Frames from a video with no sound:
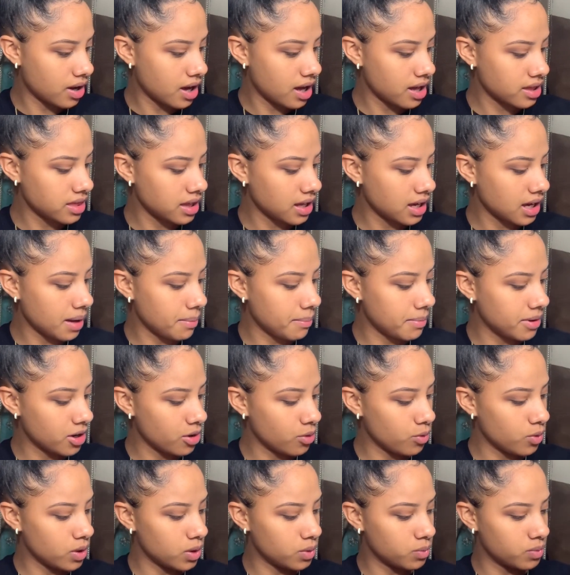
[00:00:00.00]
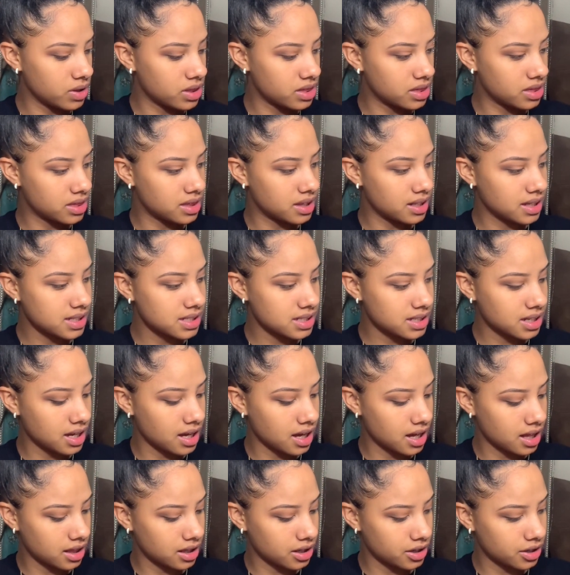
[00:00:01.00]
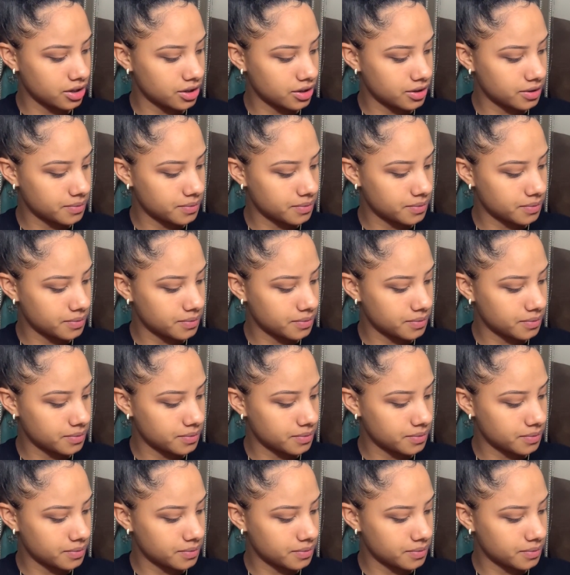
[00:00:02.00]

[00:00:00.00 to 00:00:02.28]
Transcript: I think I'm gonna go in with this color.